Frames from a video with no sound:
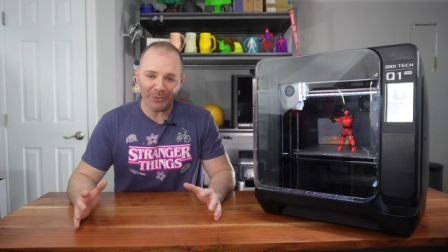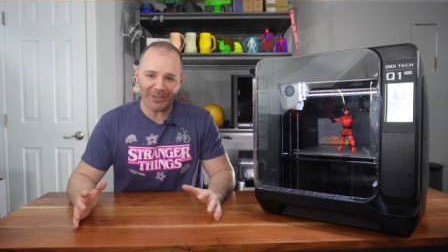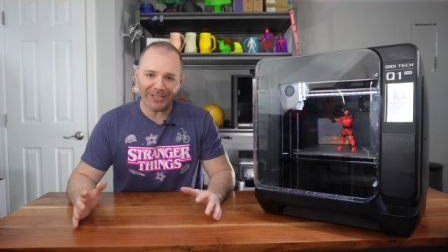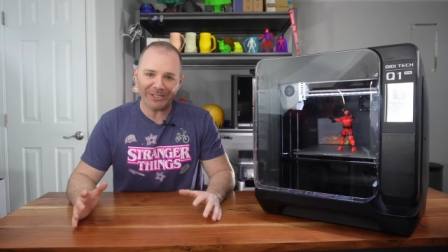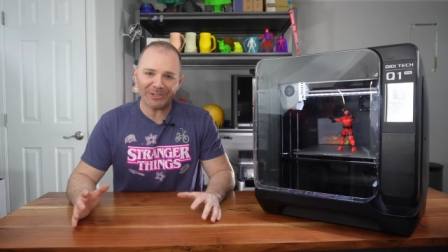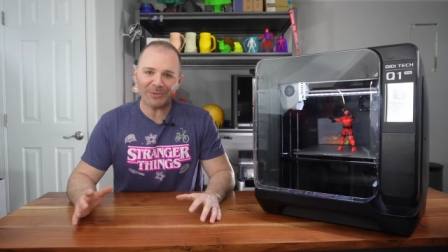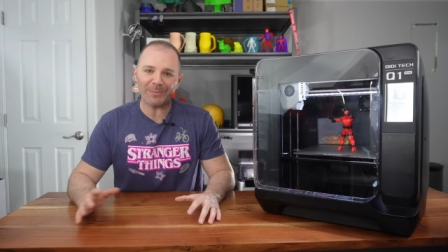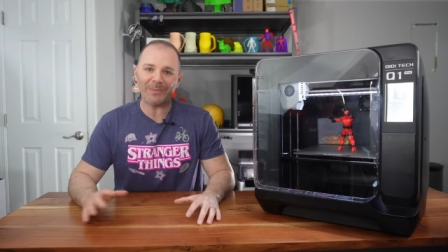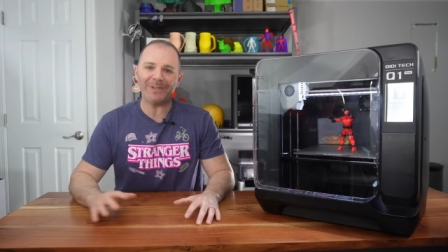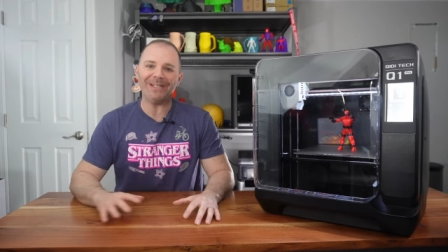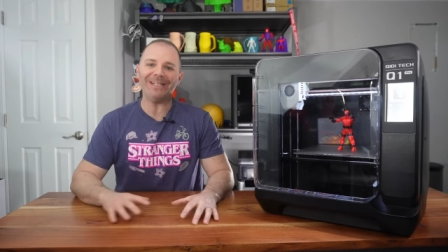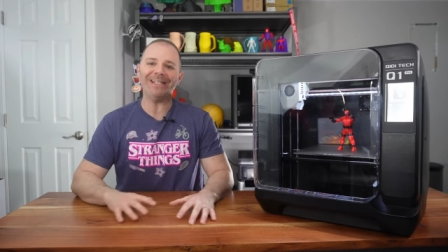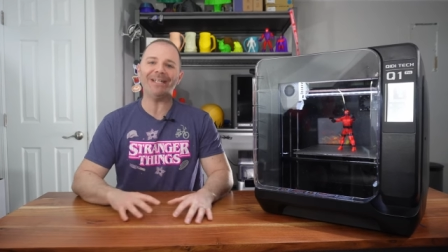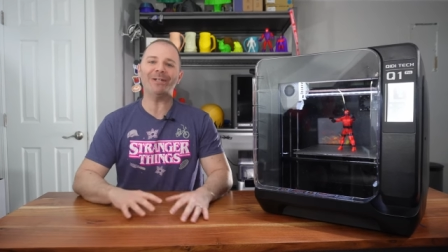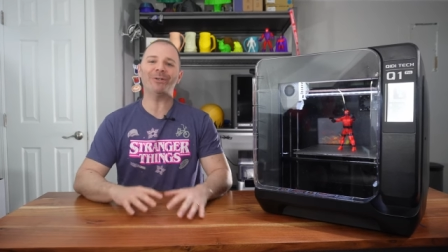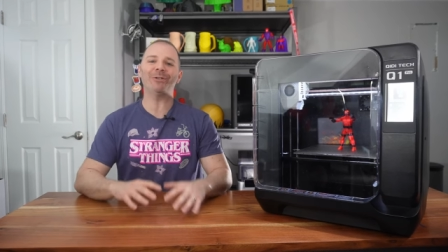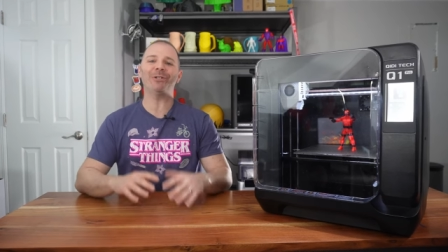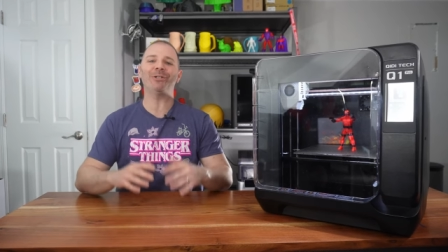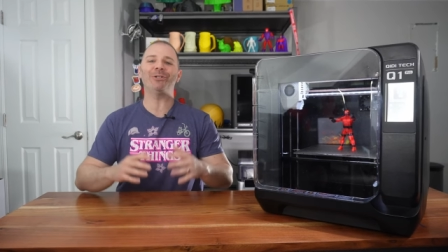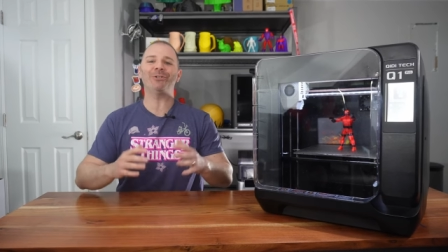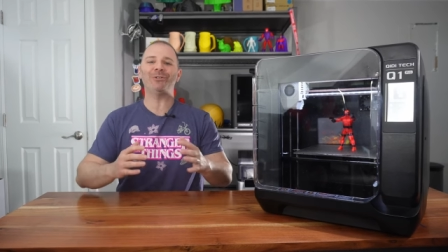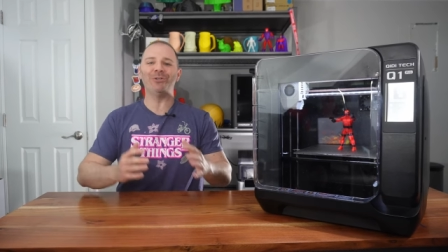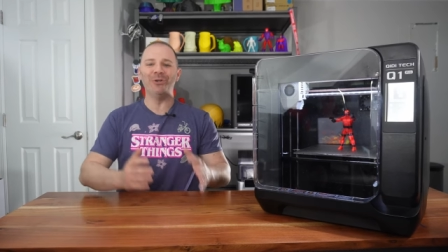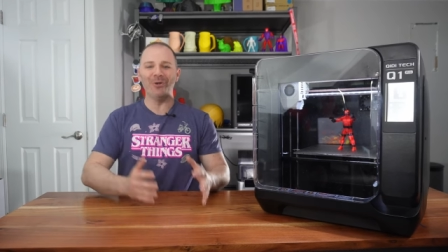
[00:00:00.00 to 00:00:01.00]
It's been
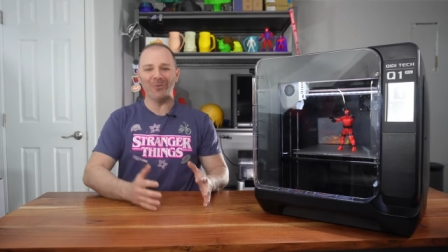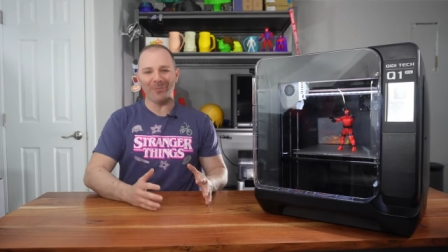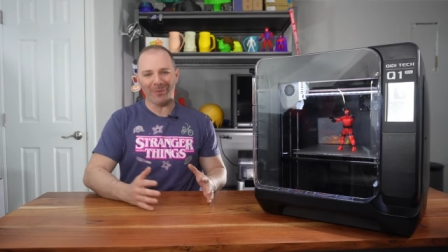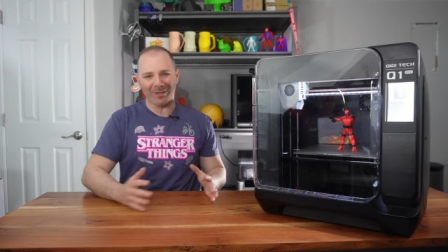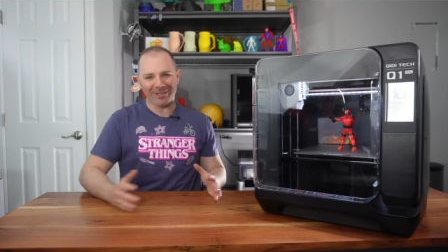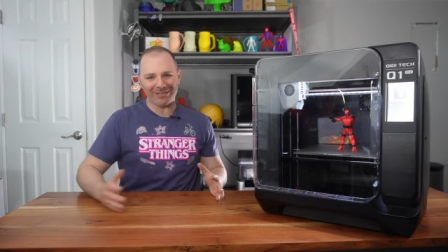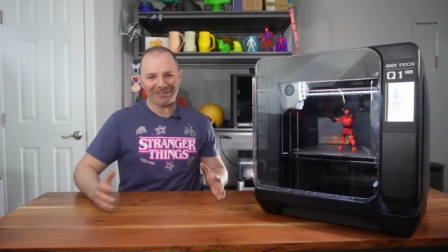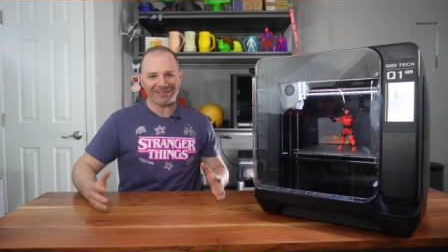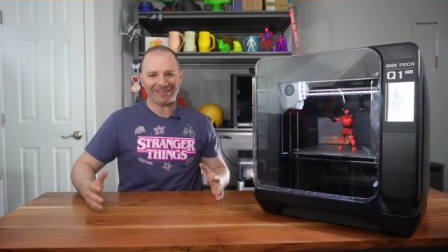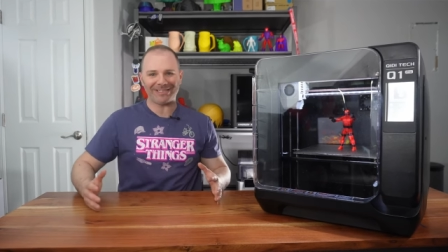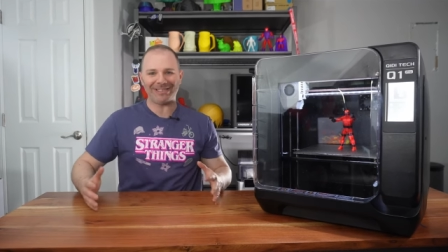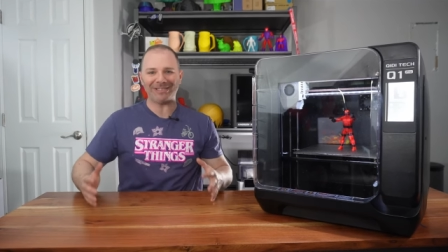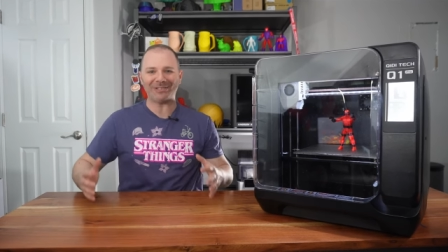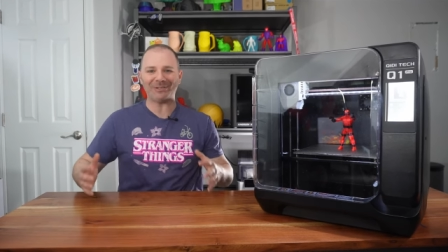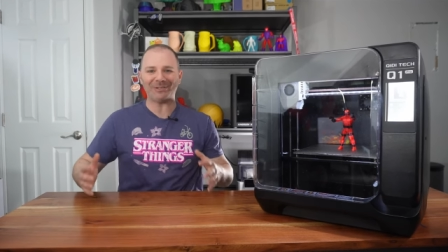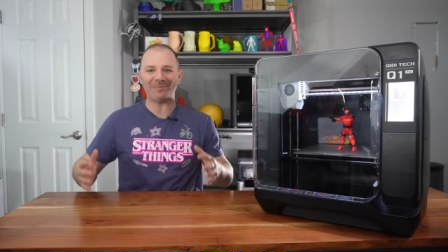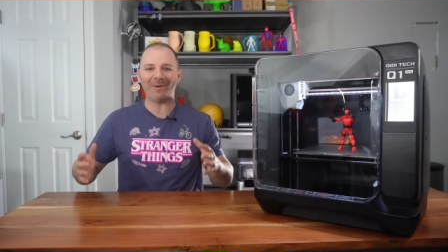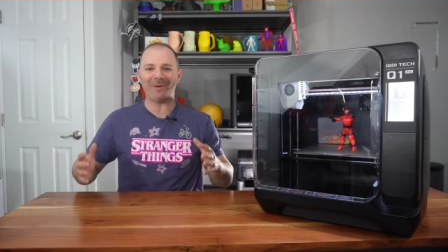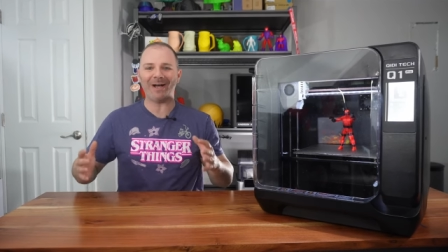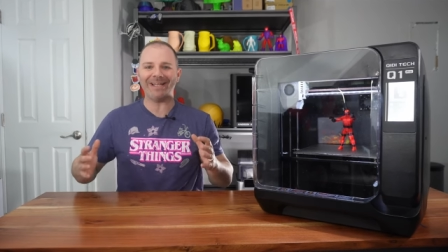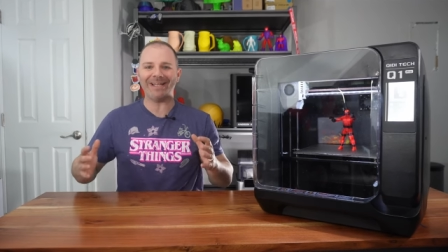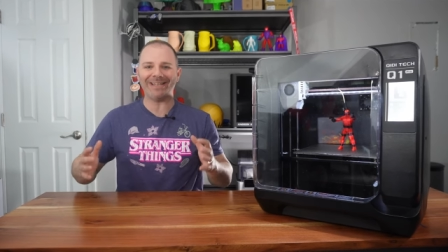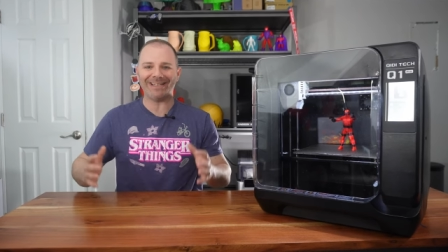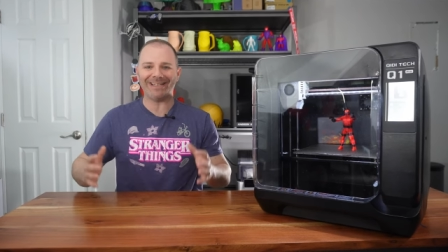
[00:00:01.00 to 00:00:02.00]
nearly two months since
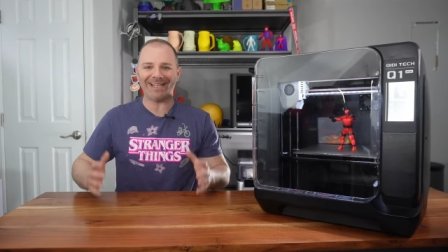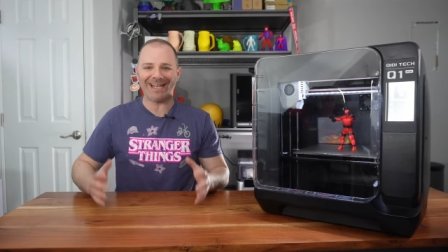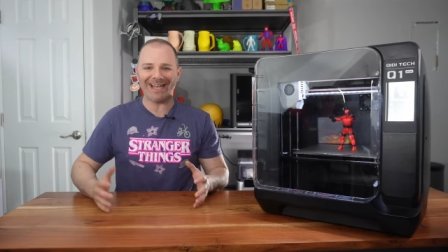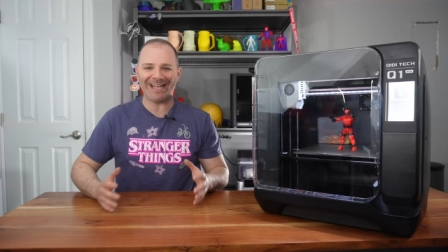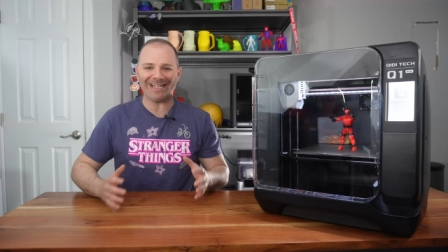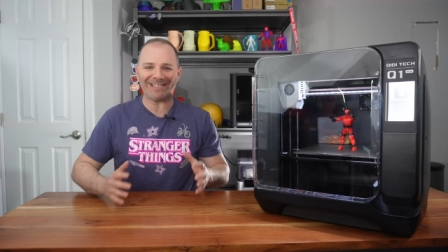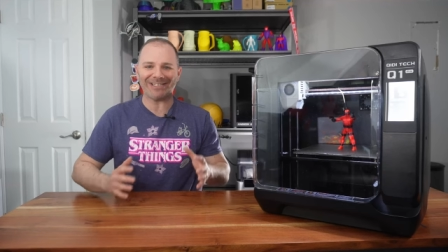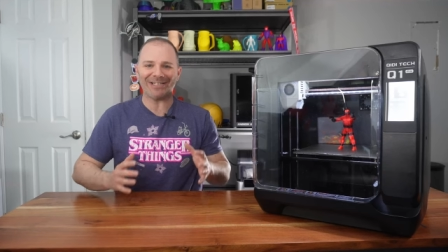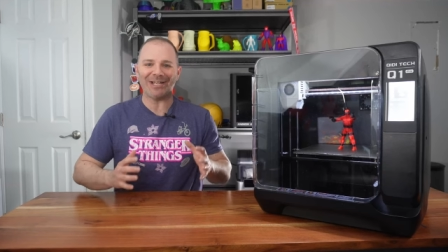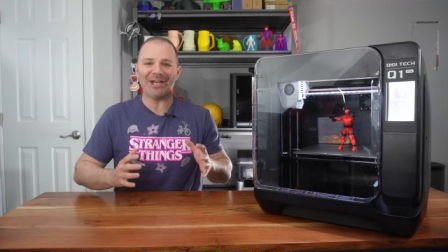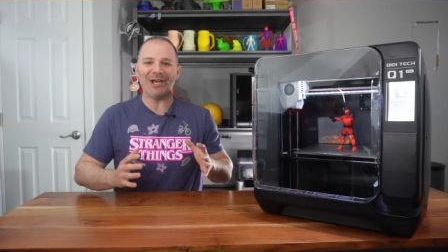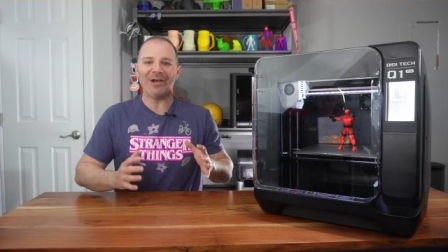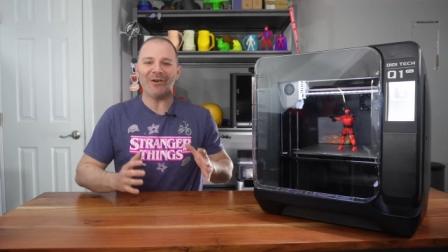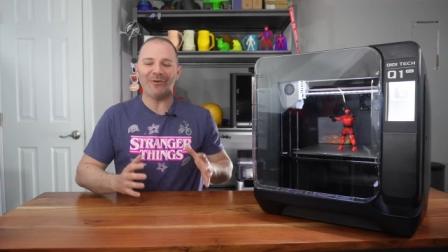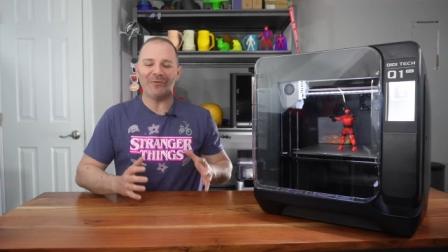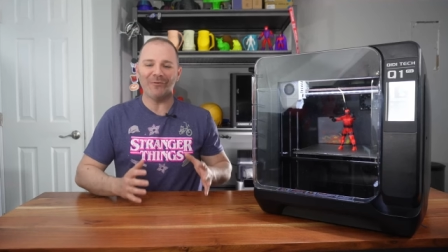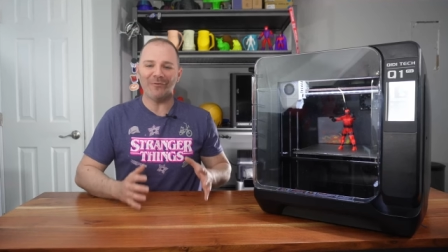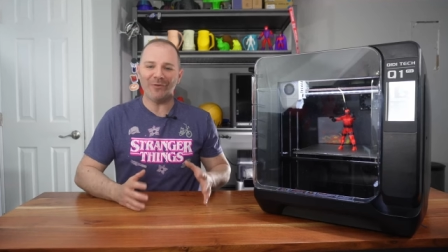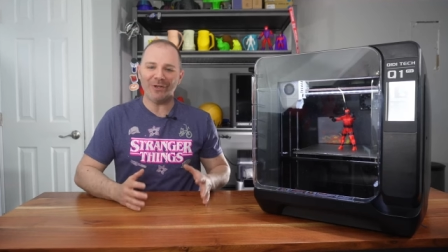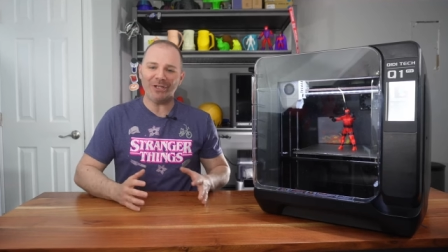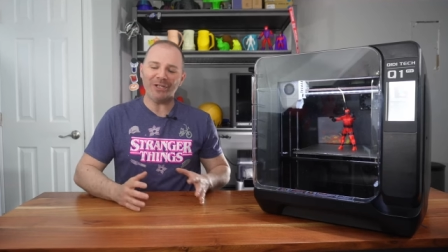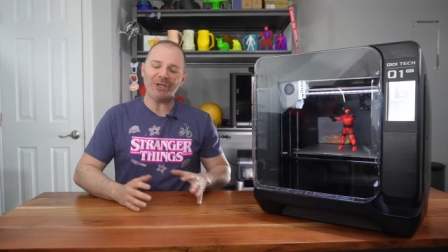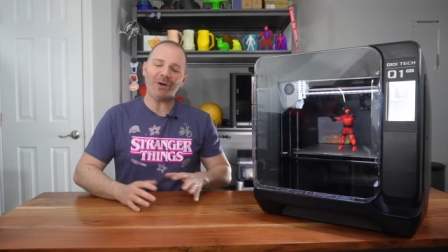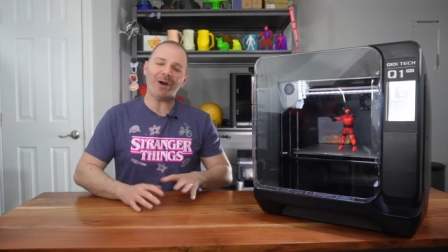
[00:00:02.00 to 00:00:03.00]
my last
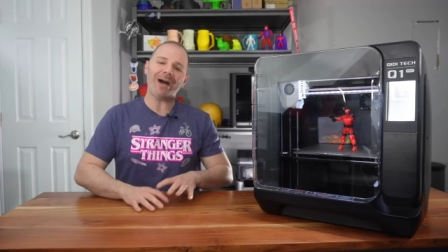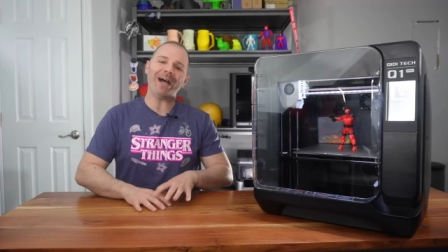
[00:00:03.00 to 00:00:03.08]
video.